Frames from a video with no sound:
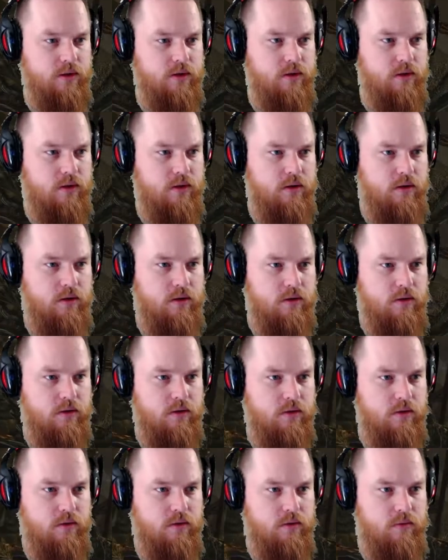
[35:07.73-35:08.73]
to you for
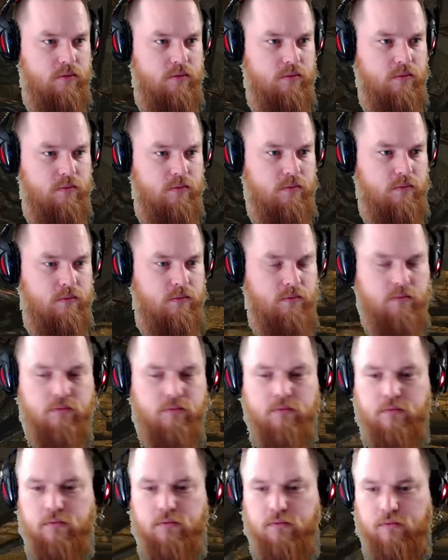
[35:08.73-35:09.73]
getting me started
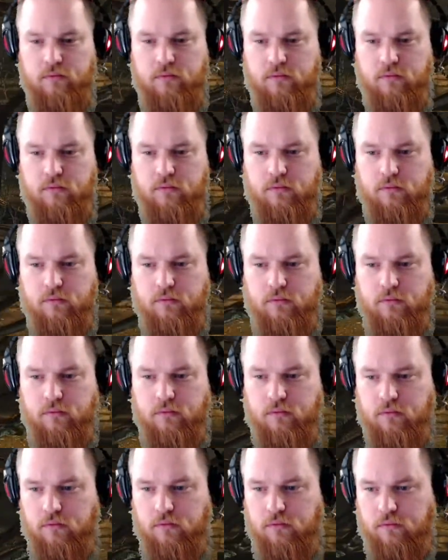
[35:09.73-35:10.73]
BC I used to
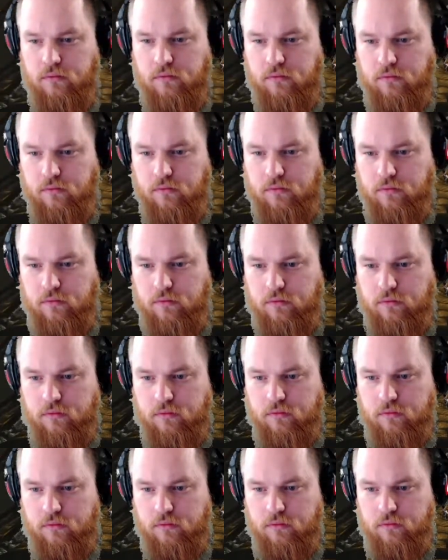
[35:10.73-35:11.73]
stream on Gamecaster
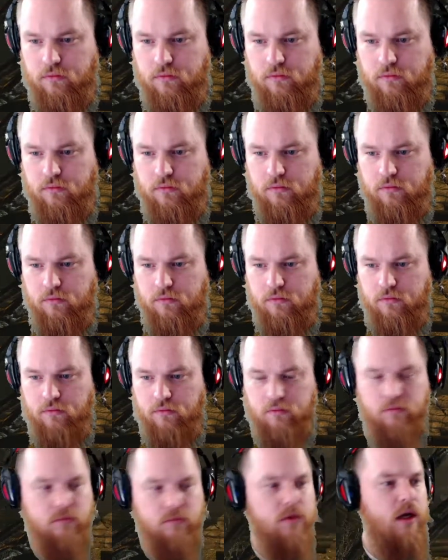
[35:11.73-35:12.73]
LMAO.
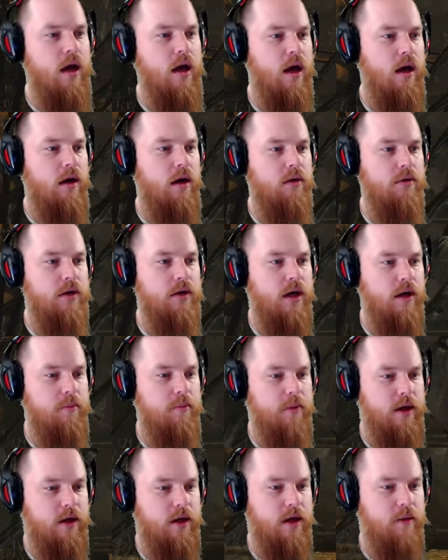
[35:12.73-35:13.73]
Hell yeah,
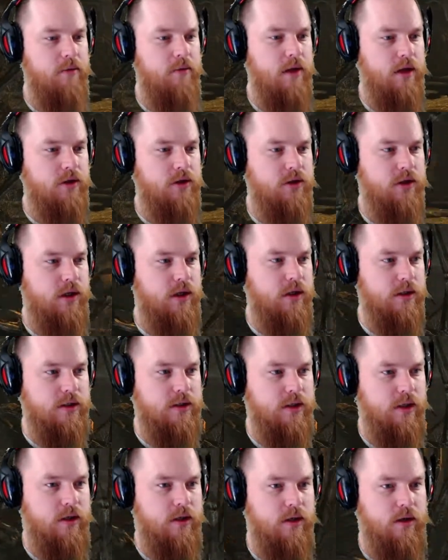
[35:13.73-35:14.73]
man. I'm glad you got it
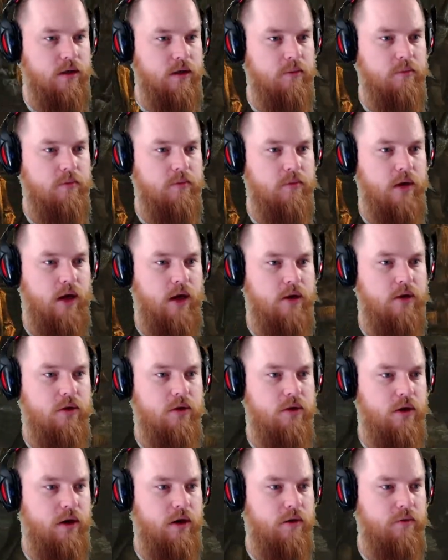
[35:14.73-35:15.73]
set up. I know
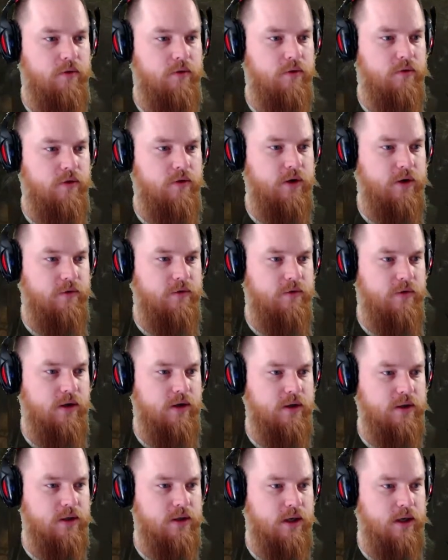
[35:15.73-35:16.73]
you're having a freaking
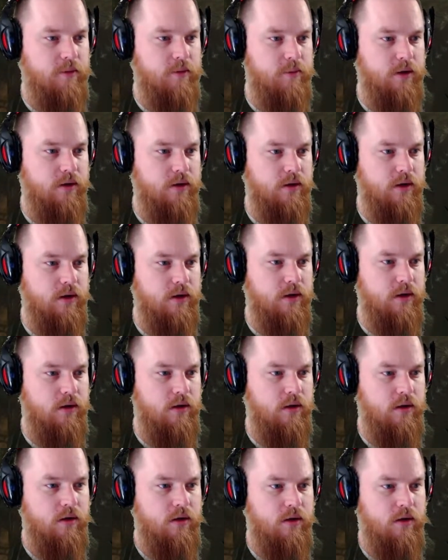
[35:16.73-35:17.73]
fun time on there.
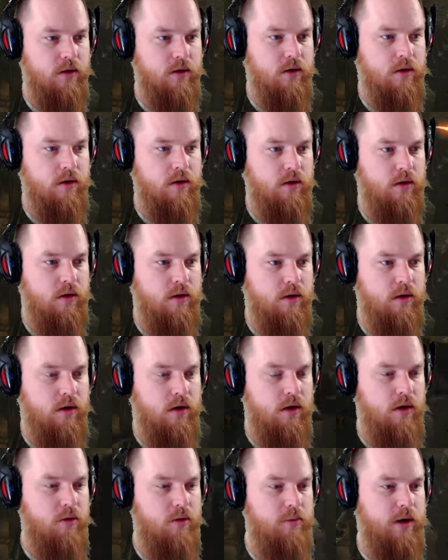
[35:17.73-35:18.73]

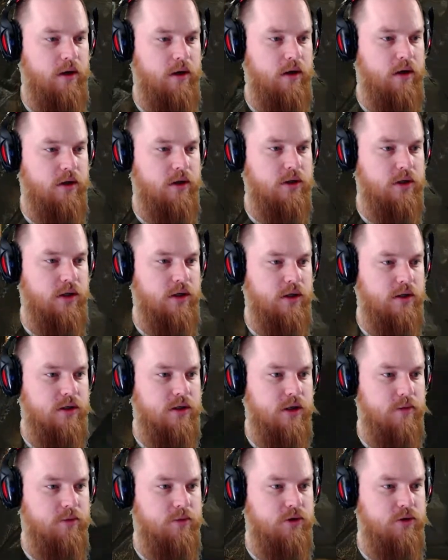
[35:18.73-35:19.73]
Oh my gosh, could I
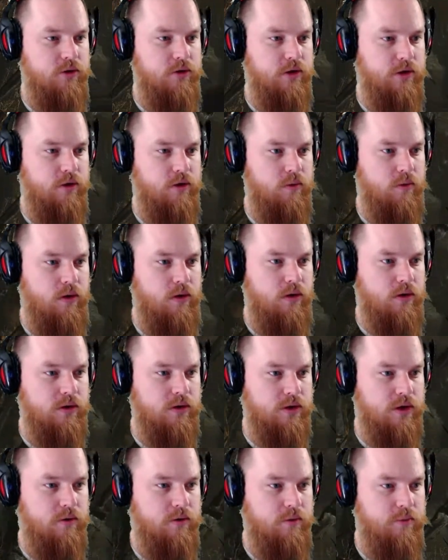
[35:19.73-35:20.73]
stop shooting the walls?
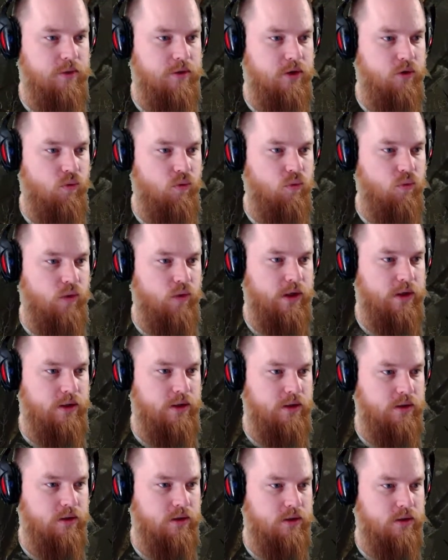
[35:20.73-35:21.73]
That would be
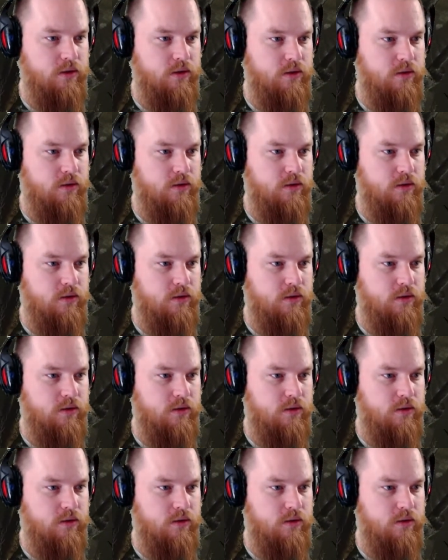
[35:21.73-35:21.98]
great.